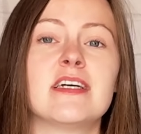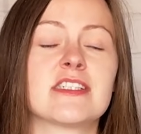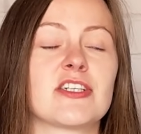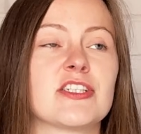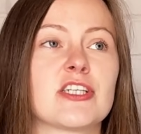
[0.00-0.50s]

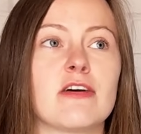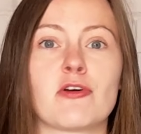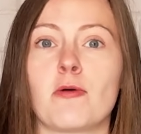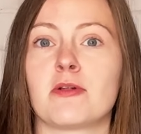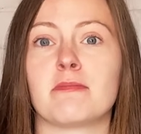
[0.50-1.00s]
It's going to serve a
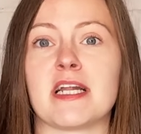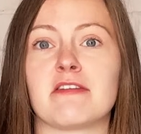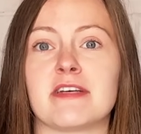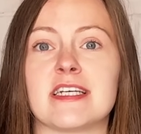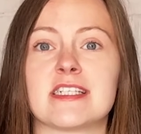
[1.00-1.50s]
couple of
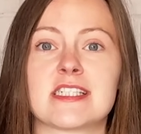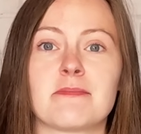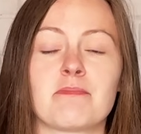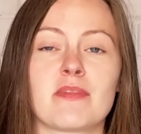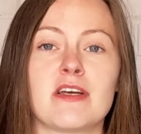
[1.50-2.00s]
benefits.
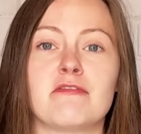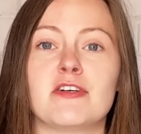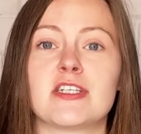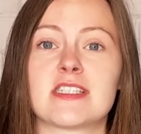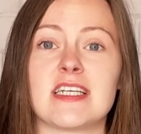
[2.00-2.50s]

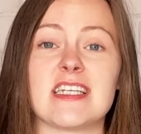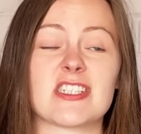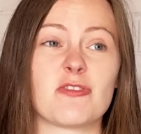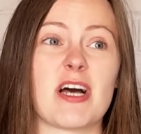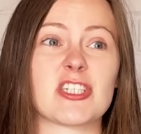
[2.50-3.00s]
Firstly, it's
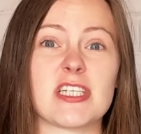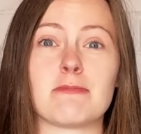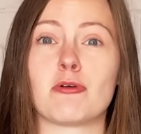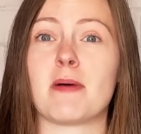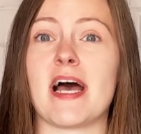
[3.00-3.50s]
going to actually
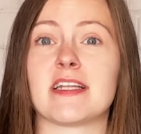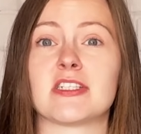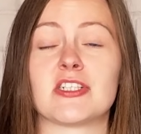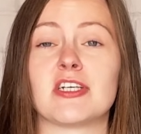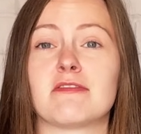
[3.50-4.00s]
prepare the
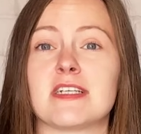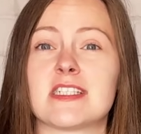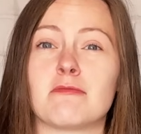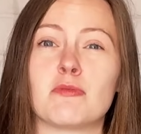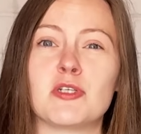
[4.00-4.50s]
surface
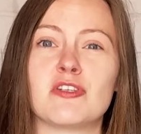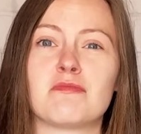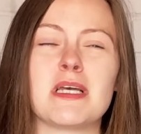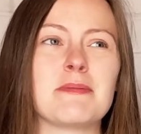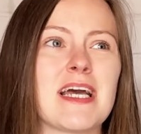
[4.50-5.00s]
and remove
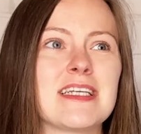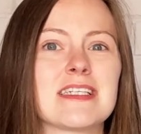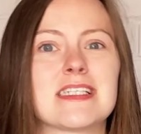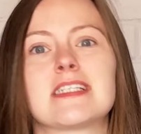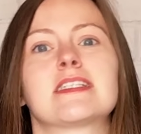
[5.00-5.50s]
maybe any
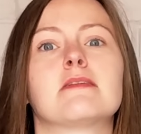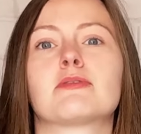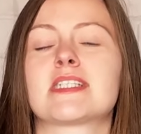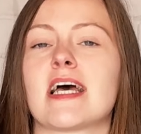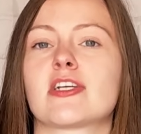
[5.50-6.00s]
existing
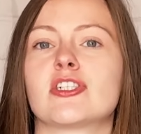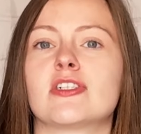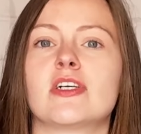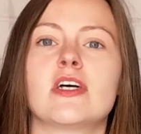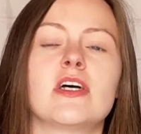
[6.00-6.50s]

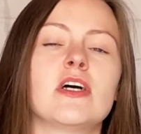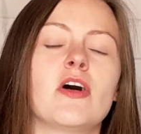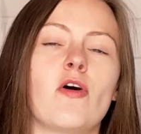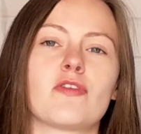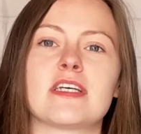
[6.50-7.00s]
protection
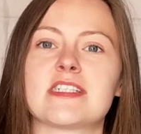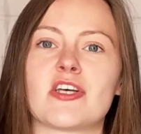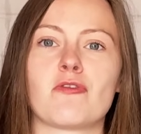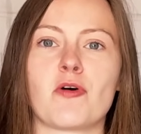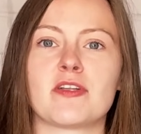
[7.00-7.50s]
or things
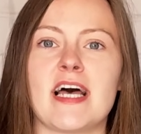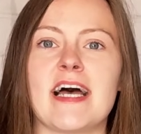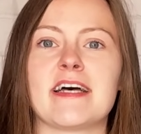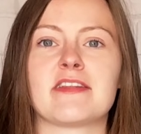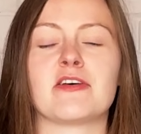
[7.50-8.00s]
that are on
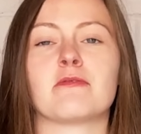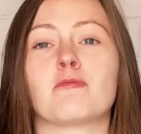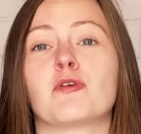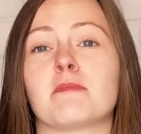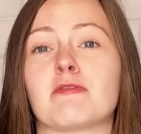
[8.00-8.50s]
there that
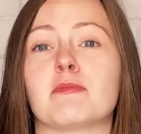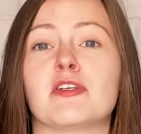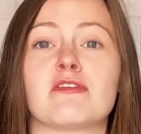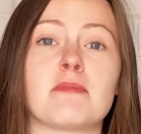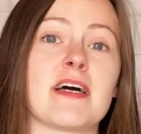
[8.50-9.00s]
wouldn't be
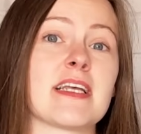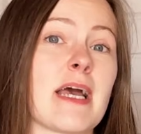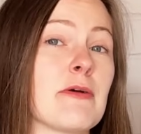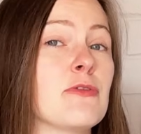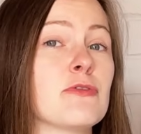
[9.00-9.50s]
removed by the
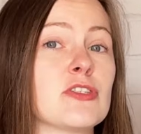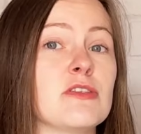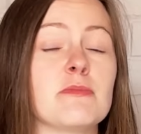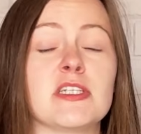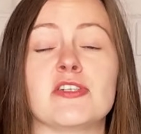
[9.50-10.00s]
chemicals
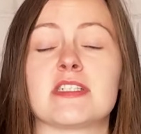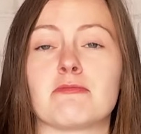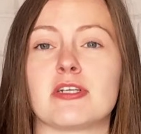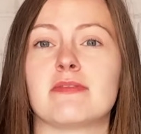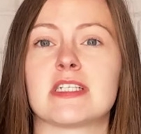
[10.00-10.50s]
you've been using
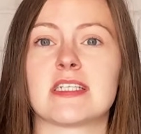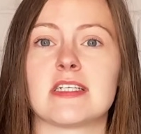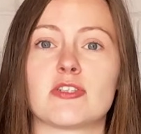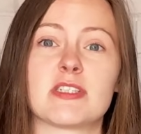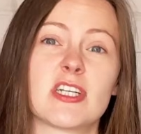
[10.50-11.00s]

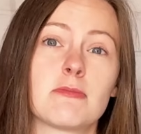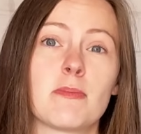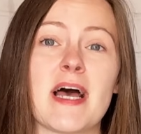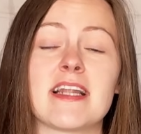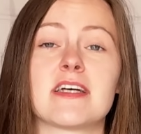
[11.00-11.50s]
previously. So it's going to
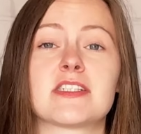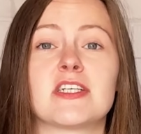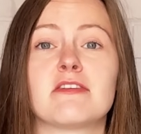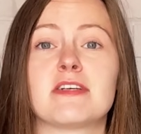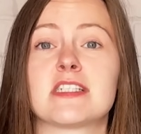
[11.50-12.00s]
prepare that
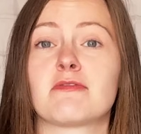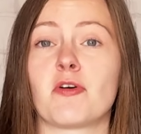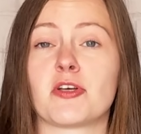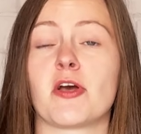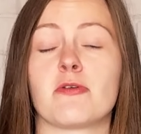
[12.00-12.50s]
surface
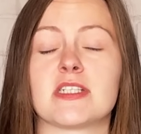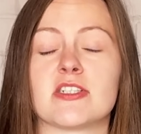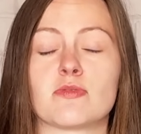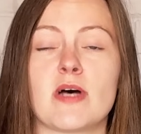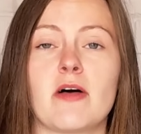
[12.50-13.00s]
for the
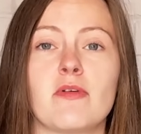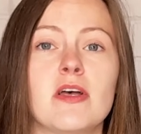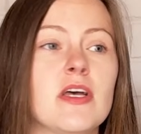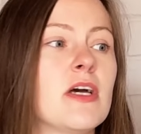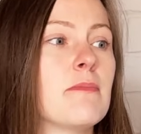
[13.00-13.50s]
coating as well.
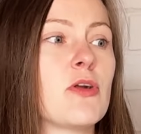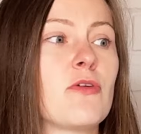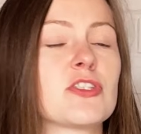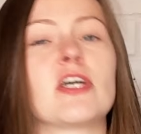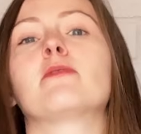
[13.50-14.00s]
But
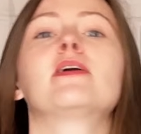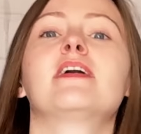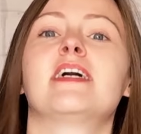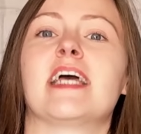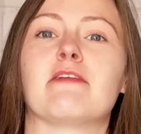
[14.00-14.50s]
also,
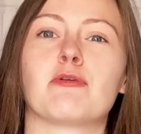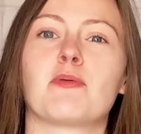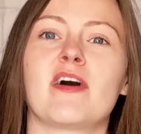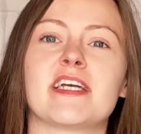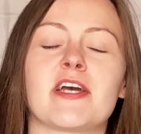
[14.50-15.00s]
if you
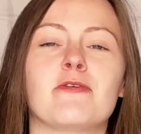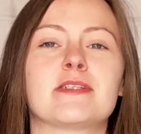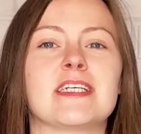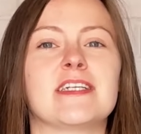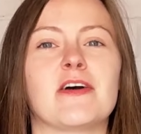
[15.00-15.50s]
apply a
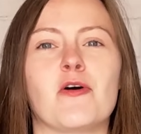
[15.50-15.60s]
coating